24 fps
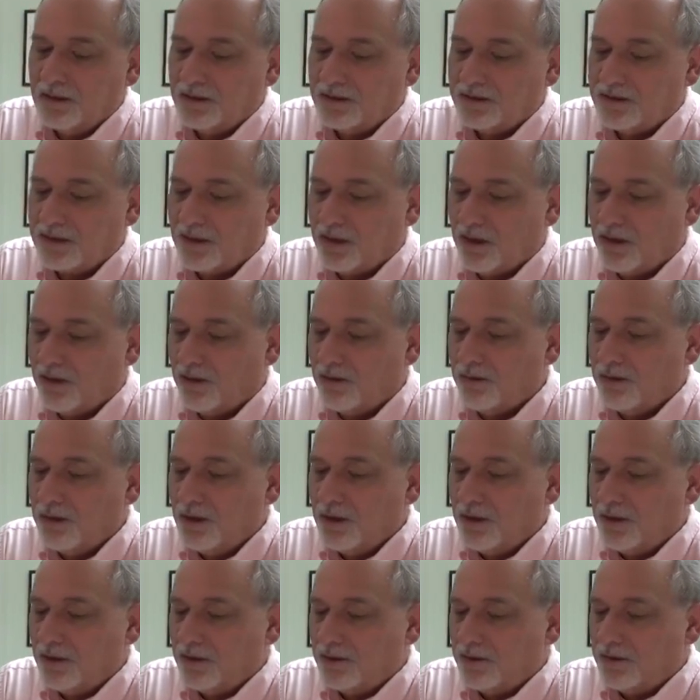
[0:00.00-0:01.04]
So
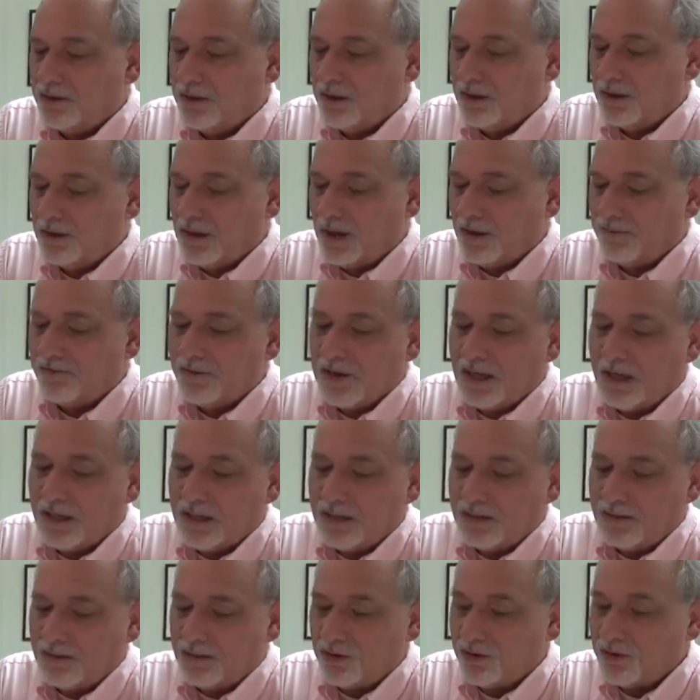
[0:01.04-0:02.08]
I've
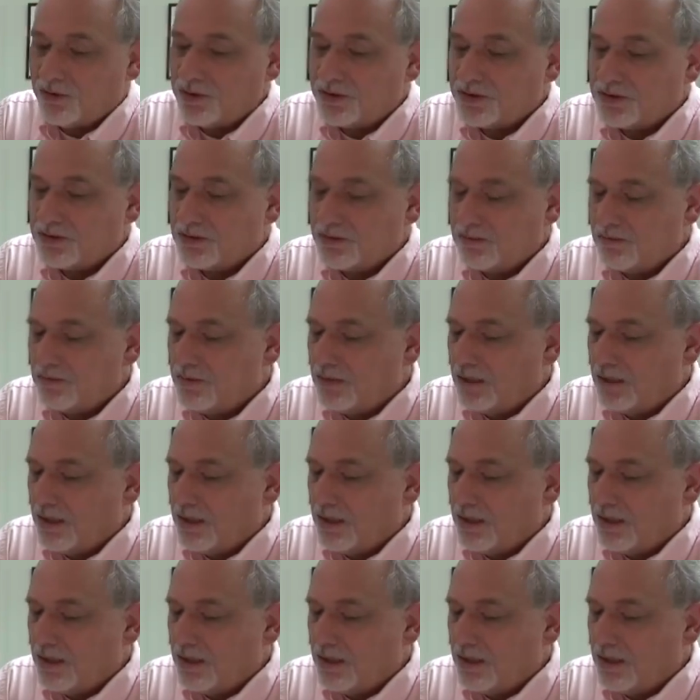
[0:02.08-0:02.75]
got, this,